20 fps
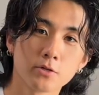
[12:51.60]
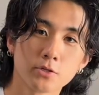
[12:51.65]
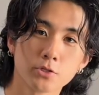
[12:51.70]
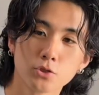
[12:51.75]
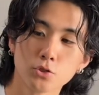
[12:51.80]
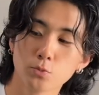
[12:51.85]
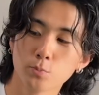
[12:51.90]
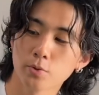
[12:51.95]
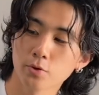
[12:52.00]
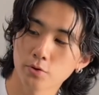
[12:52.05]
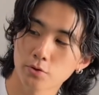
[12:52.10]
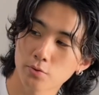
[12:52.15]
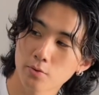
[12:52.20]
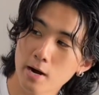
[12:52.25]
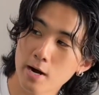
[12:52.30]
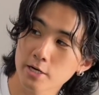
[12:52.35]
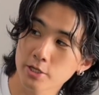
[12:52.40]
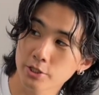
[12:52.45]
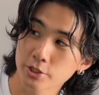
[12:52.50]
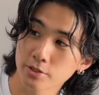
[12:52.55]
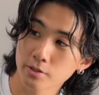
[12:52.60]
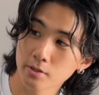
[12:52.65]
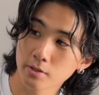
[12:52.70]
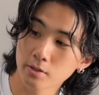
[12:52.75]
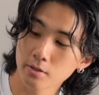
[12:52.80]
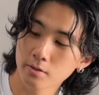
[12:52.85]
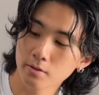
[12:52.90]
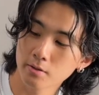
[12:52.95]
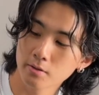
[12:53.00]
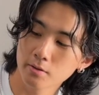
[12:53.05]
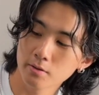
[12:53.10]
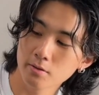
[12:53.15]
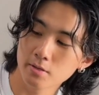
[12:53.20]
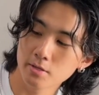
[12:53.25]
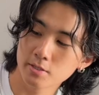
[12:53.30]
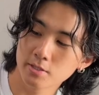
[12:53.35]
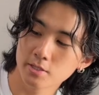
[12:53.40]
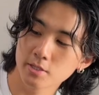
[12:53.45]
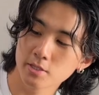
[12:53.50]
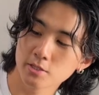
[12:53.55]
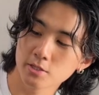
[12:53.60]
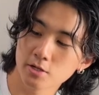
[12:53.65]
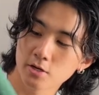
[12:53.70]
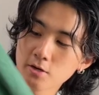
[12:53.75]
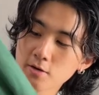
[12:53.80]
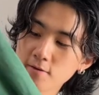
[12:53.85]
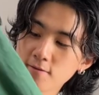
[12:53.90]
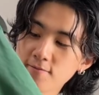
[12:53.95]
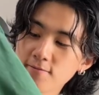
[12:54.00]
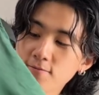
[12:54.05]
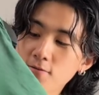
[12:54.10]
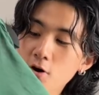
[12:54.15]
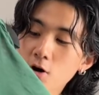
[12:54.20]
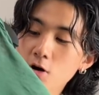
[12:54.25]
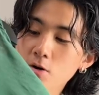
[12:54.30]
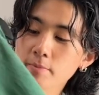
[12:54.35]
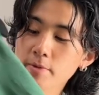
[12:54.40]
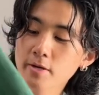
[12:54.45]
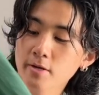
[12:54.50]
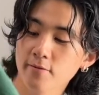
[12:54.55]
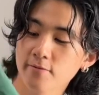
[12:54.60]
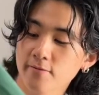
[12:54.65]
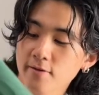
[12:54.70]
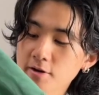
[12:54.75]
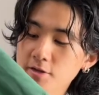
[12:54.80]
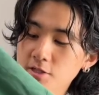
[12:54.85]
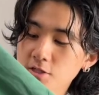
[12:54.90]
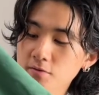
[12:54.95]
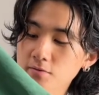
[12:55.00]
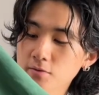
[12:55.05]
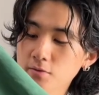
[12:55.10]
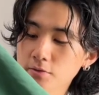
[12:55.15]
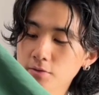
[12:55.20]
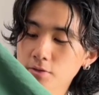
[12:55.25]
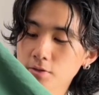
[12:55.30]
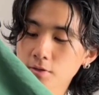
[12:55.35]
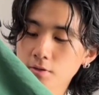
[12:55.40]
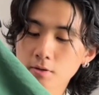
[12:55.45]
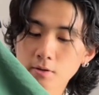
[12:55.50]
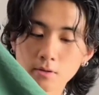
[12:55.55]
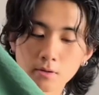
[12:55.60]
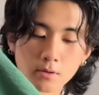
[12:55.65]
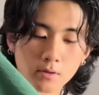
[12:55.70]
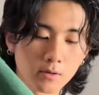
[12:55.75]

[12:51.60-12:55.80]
super thrash tee. This is a farming festival tee